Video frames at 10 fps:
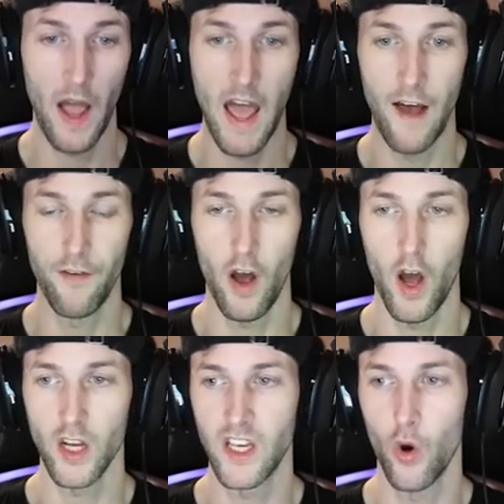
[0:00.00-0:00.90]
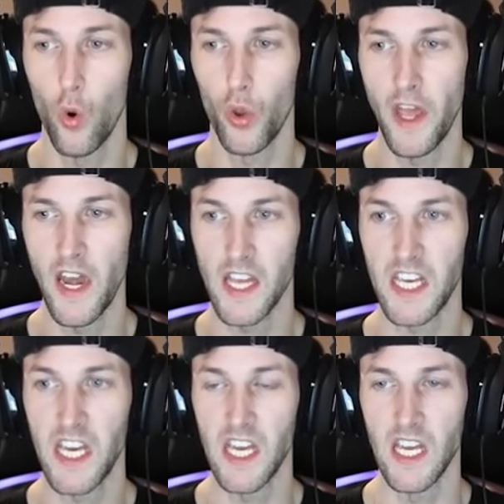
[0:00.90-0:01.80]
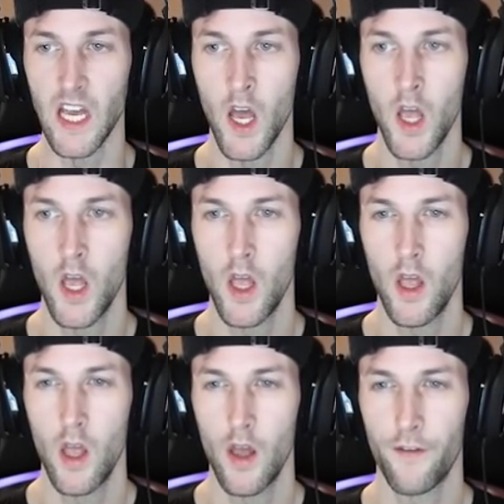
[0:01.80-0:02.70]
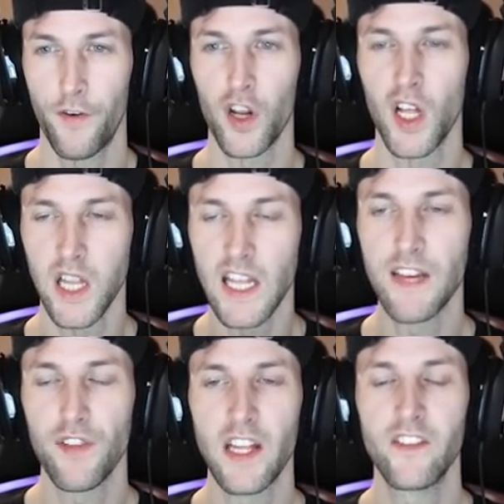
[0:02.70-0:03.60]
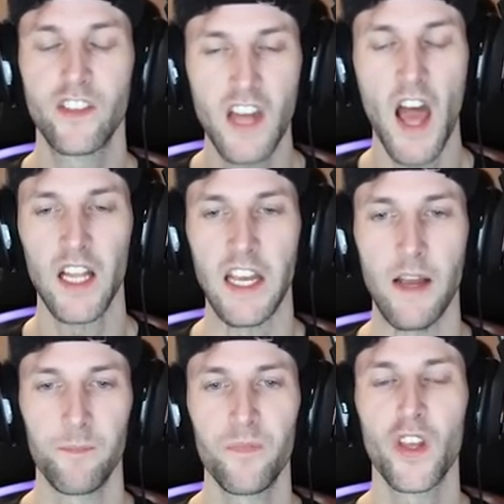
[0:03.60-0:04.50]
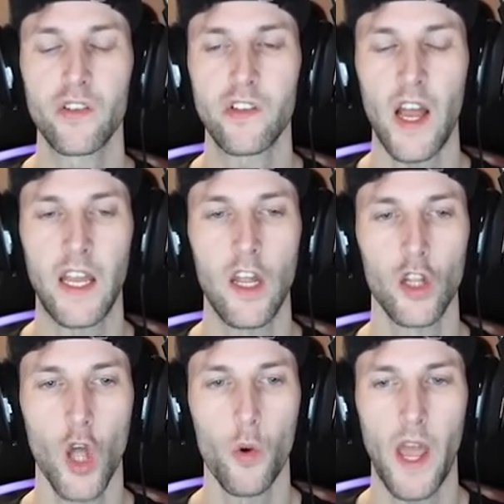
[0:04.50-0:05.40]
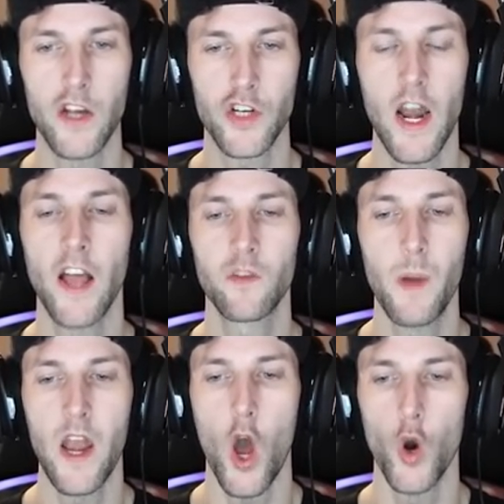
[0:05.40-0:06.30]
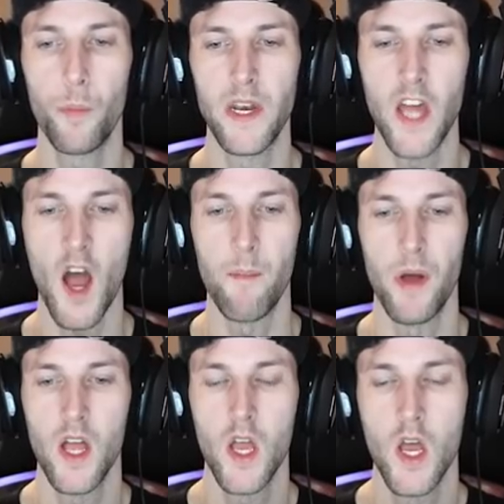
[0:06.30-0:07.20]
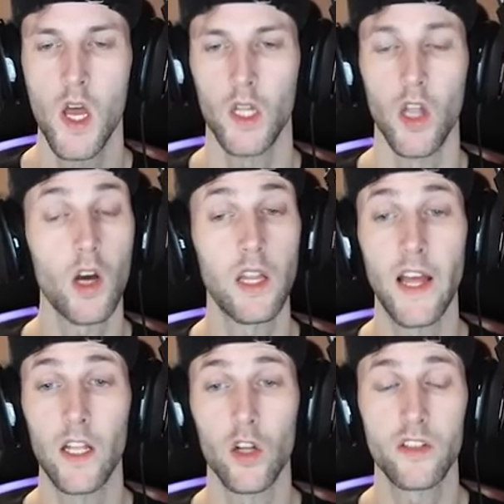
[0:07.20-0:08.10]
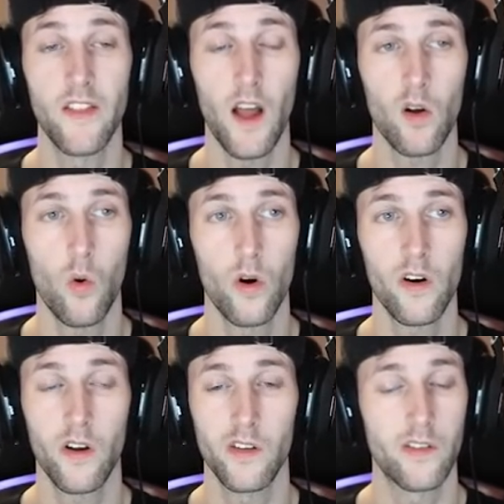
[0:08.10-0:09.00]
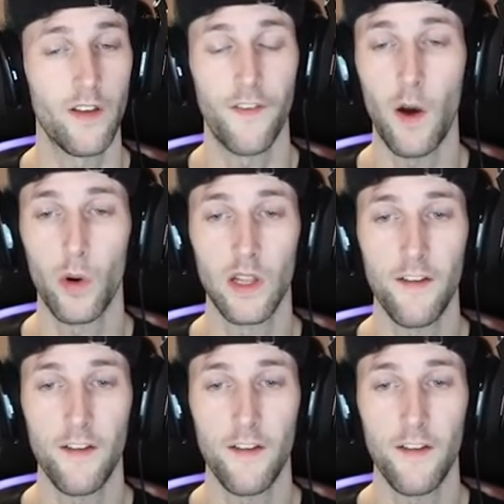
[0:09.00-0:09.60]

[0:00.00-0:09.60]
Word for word: have a golden key for Cleveland's Deli. The second location has been opened up. Luckily, I looked in that corner, because if I would have